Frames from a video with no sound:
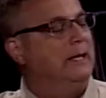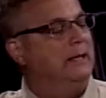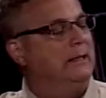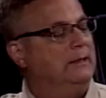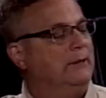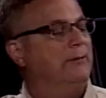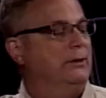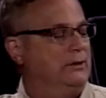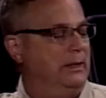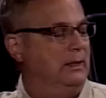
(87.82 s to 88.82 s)
the
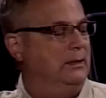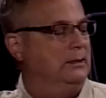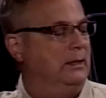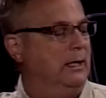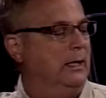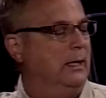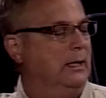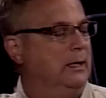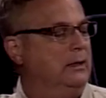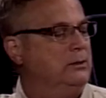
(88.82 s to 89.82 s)
difference is, uh,
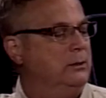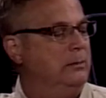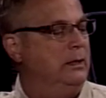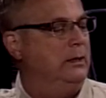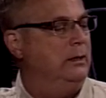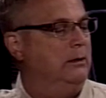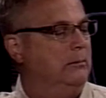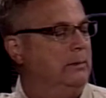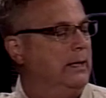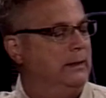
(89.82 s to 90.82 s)
it used to be
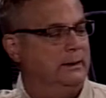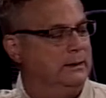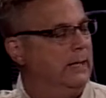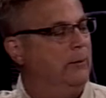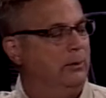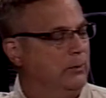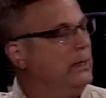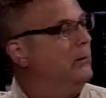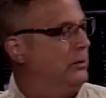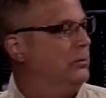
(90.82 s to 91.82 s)
back in the day when
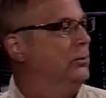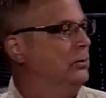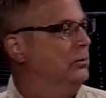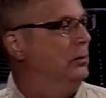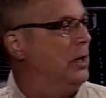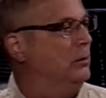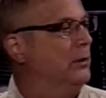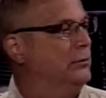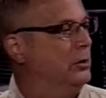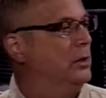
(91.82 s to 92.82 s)
we went through
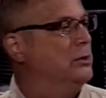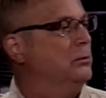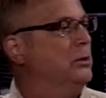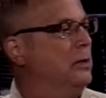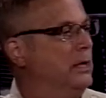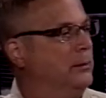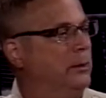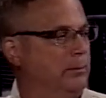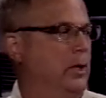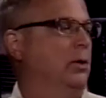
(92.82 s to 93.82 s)
automotive journalism, you had to be
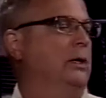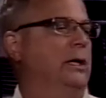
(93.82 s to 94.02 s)
a pro. You